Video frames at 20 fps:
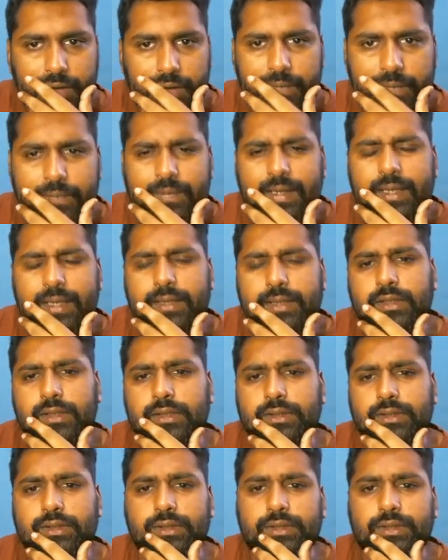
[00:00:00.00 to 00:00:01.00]
look at
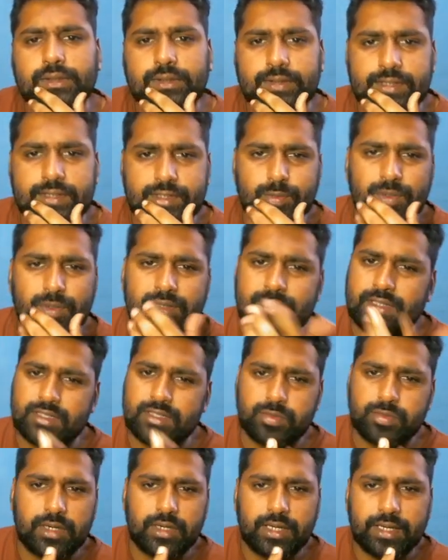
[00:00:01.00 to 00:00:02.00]
this one.
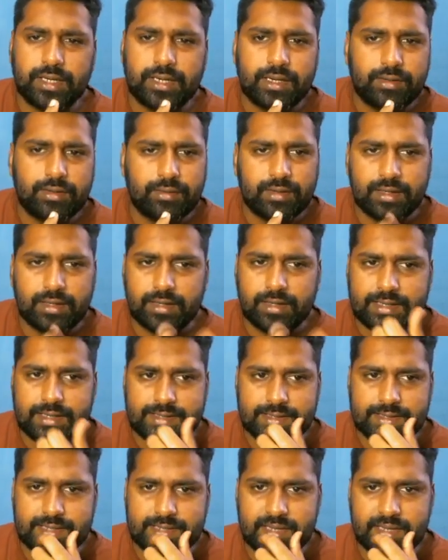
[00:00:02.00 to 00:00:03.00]
This one again, it has
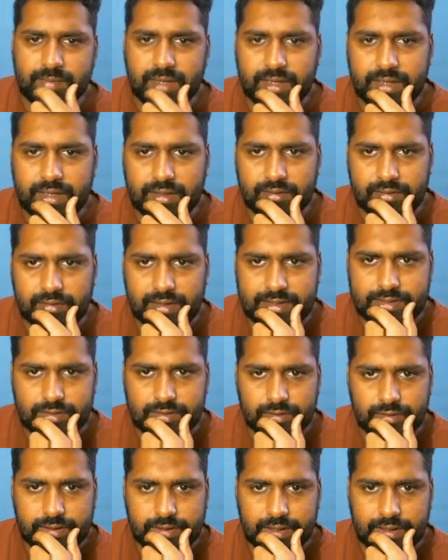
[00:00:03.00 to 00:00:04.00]
the same idea. Let's
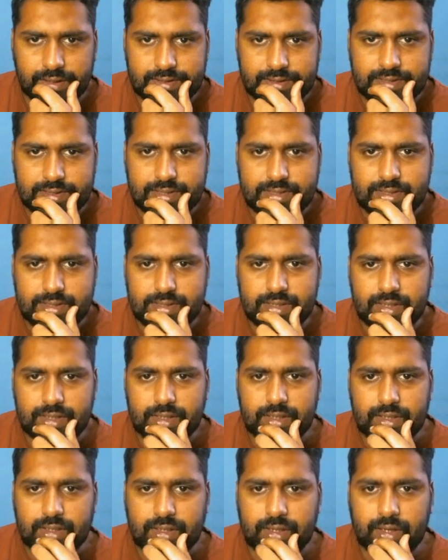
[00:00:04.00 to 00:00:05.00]
solve the RHS.
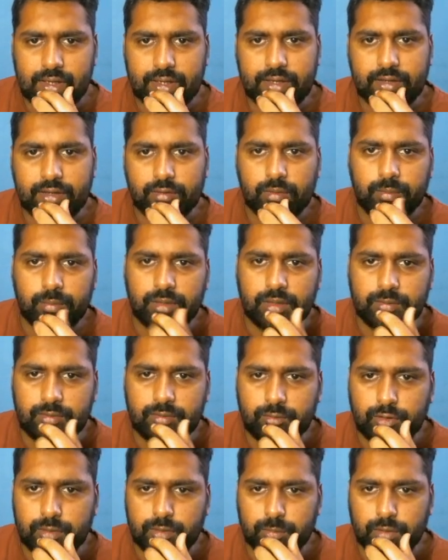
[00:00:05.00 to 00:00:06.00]
again it will
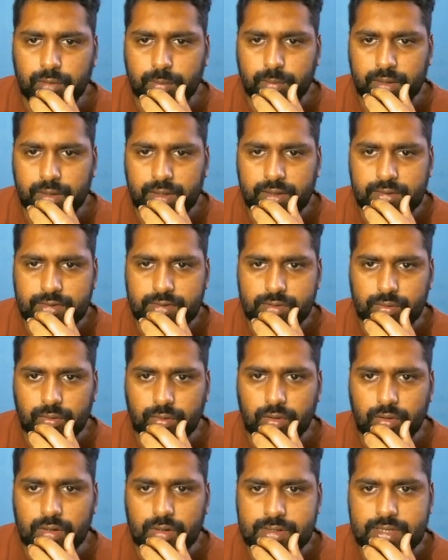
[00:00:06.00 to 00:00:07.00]
become one property. So
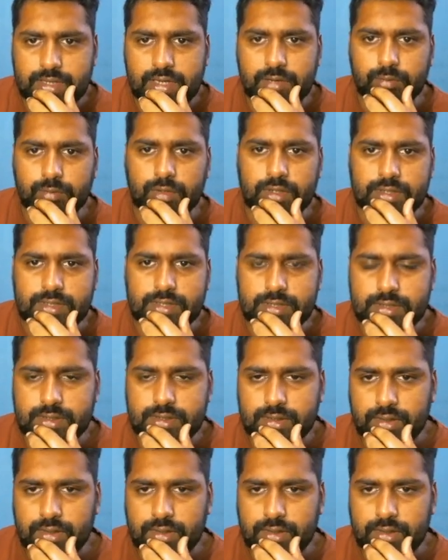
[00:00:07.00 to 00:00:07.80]
cos inverse